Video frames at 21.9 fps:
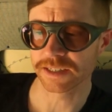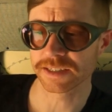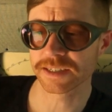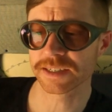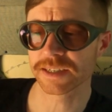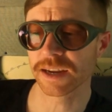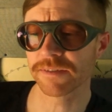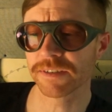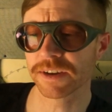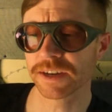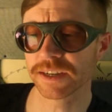It's
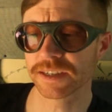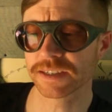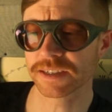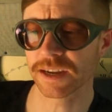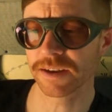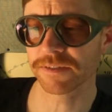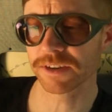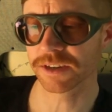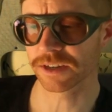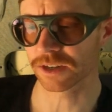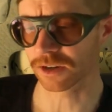
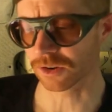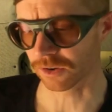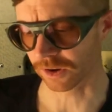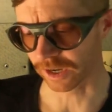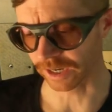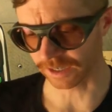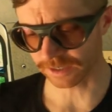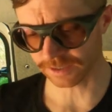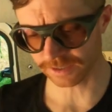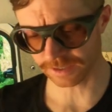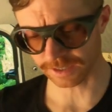seventy-seven
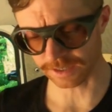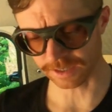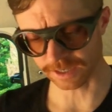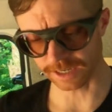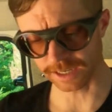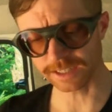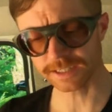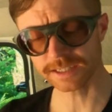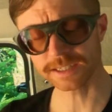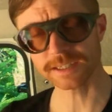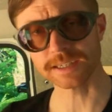degrees
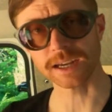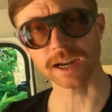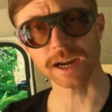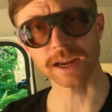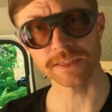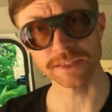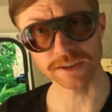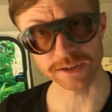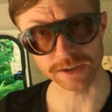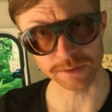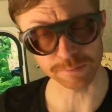
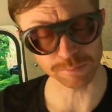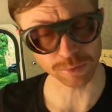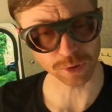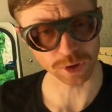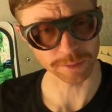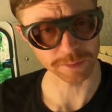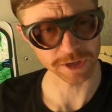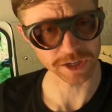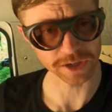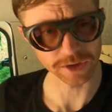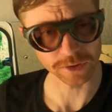inside the
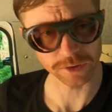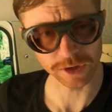deployment